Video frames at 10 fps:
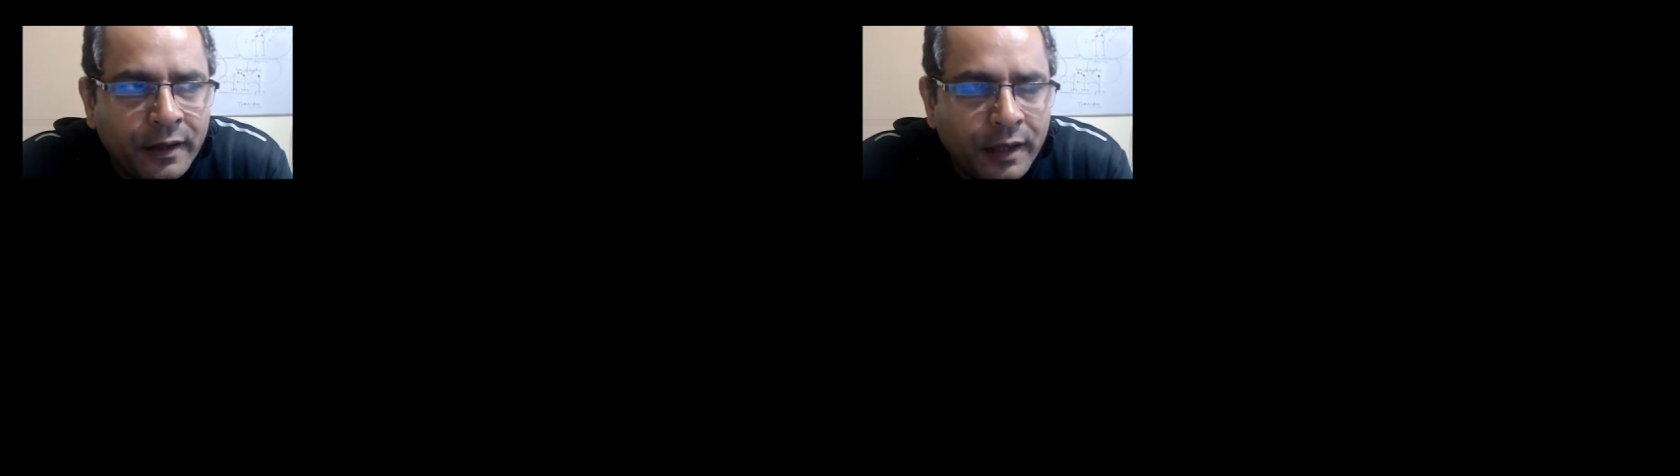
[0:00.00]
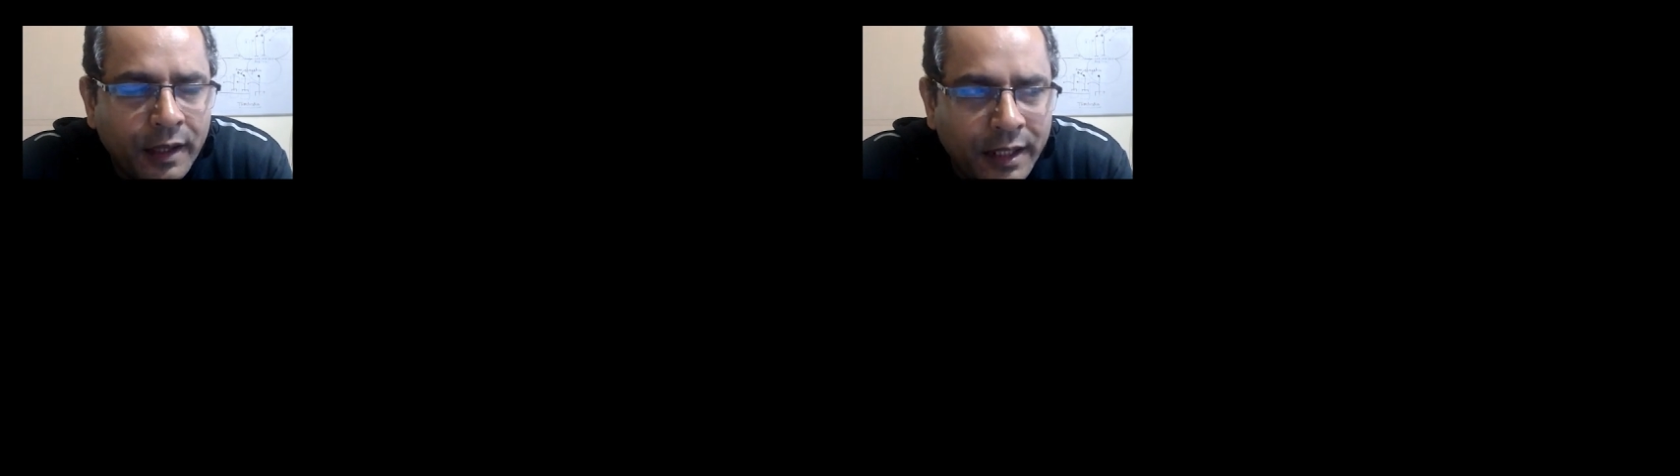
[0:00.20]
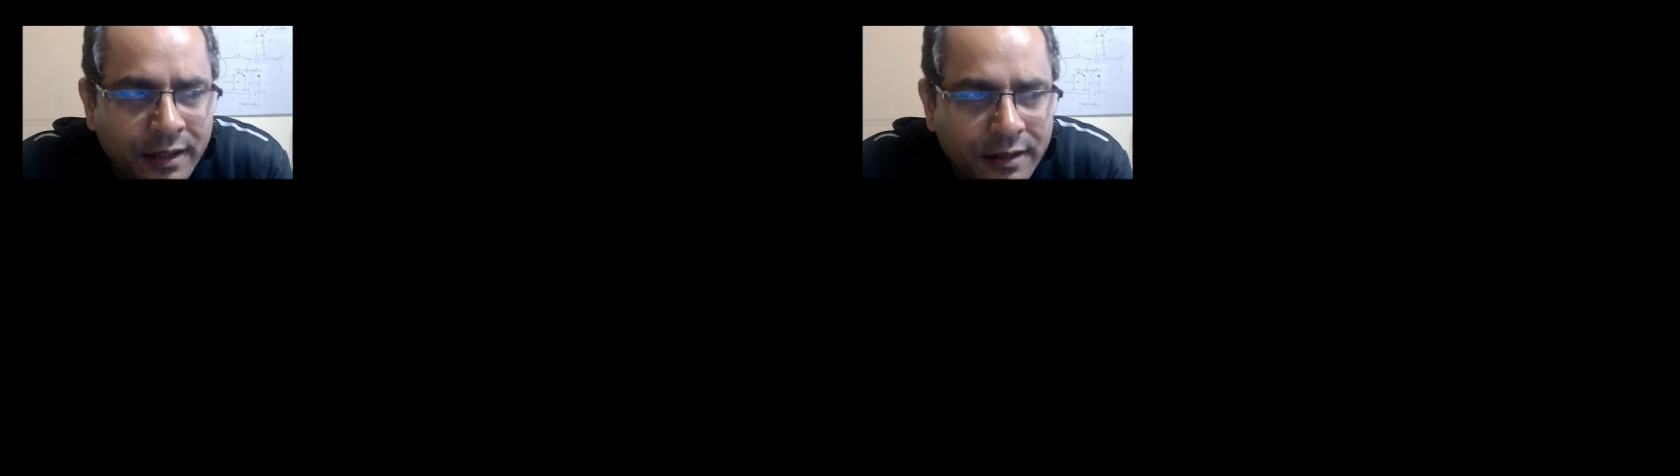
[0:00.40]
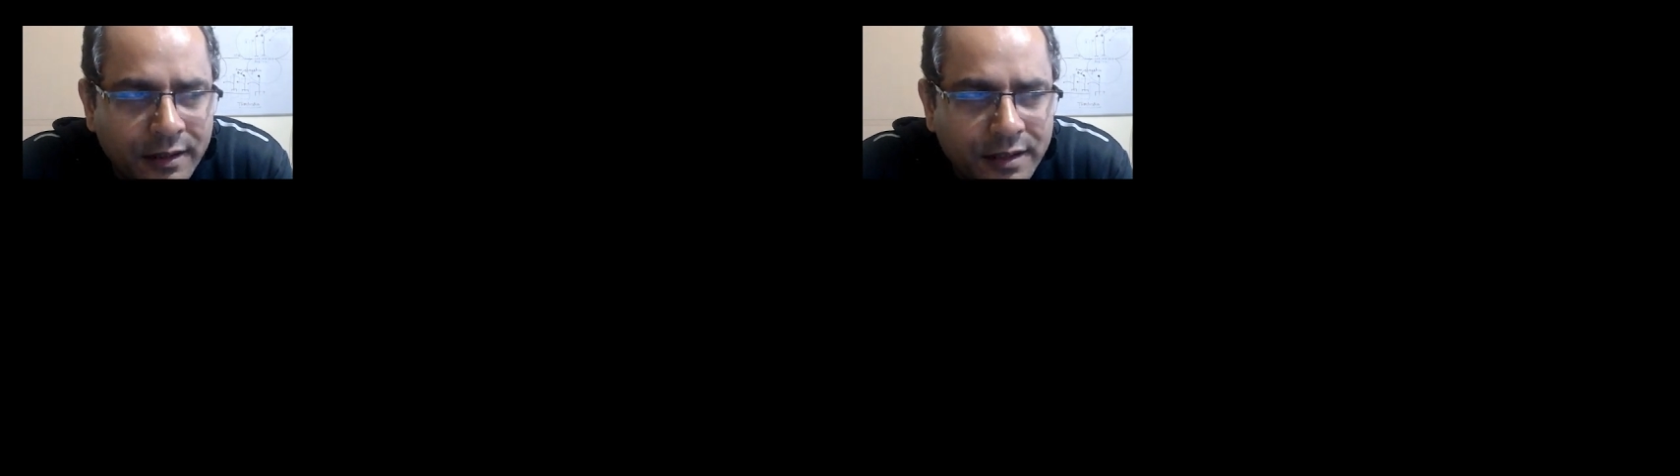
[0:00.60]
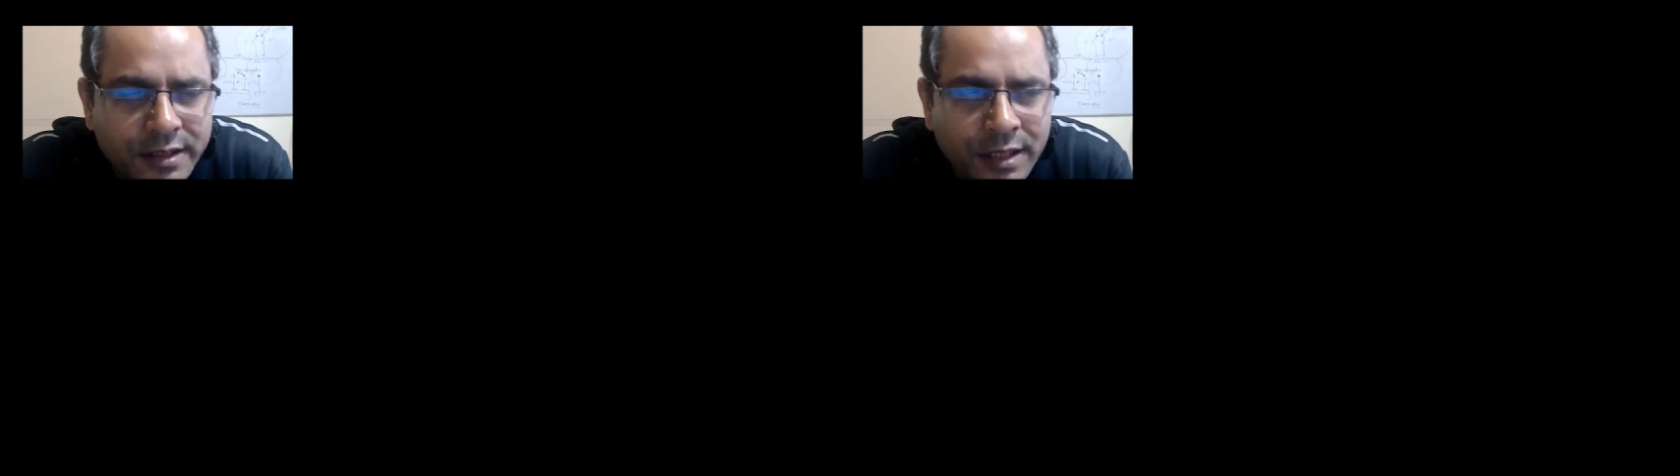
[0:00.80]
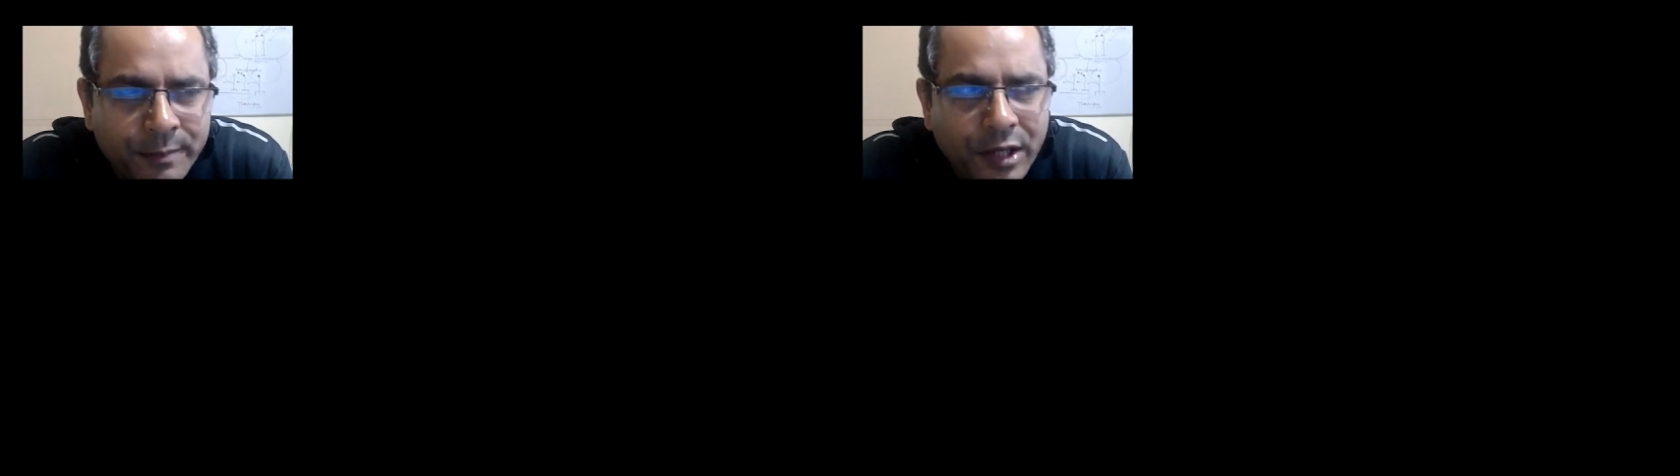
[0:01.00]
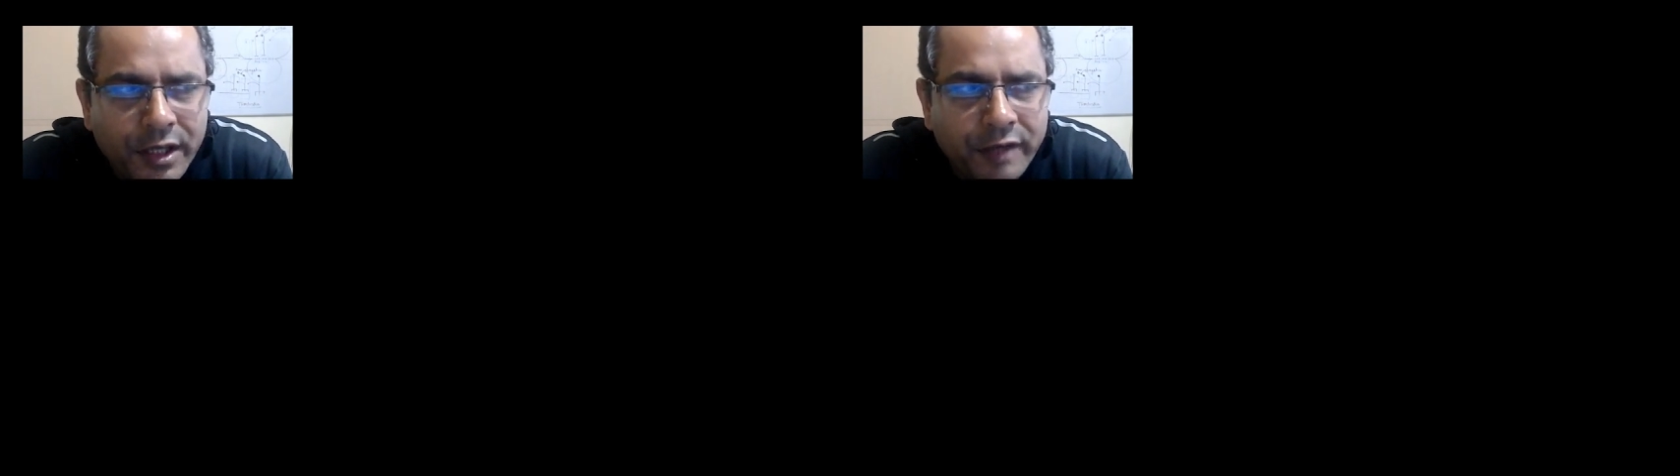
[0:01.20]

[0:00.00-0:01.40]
Interstitial medullary